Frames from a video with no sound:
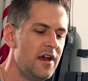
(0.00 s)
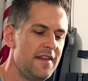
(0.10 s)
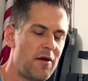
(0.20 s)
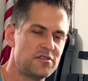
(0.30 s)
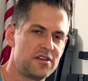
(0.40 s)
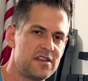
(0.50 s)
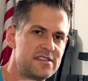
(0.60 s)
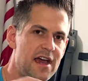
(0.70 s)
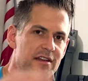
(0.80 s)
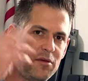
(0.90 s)
That was a good
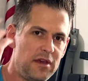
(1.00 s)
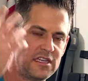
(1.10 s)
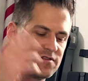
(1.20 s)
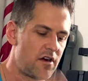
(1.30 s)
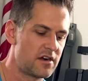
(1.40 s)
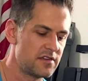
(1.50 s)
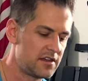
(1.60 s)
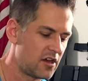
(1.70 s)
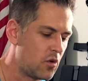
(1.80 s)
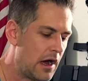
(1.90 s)
sign to me as far as like
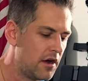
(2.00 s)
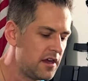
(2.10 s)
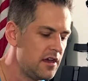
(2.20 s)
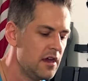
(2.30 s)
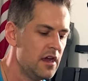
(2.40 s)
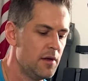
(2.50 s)
the quality.